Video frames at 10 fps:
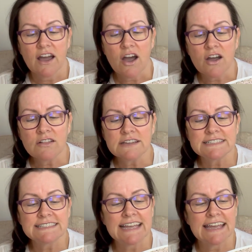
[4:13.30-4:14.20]
All
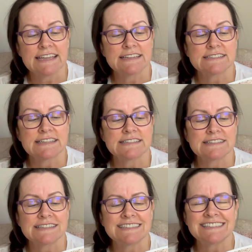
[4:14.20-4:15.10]
it takes is
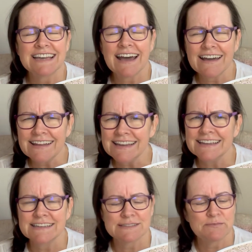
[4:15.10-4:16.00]
the
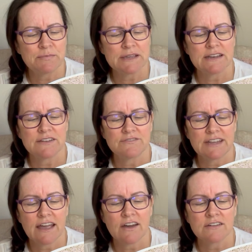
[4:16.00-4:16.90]
tiniest bit of
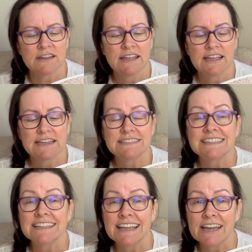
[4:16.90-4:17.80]
doubt to
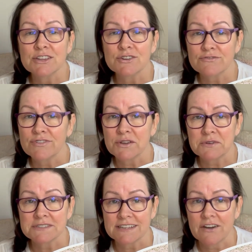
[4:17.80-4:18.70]
get your
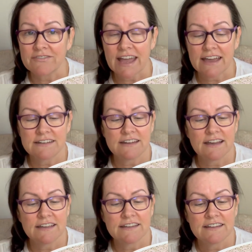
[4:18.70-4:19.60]
focus off
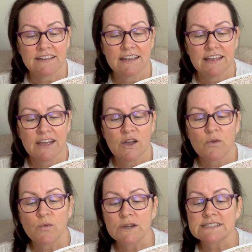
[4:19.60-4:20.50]
Adonai.
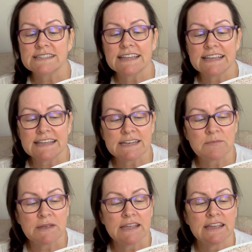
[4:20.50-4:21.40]
Once the
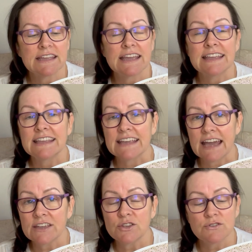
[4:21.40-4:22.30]
enemy can
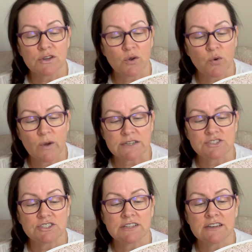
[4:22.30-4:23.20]
get you to
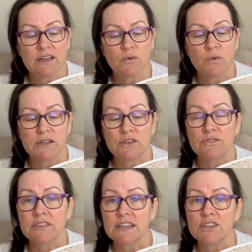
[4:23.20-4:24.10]
question what you
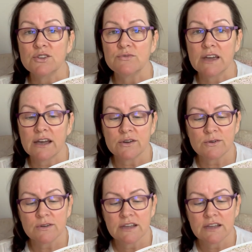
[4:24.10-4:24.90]
think you know,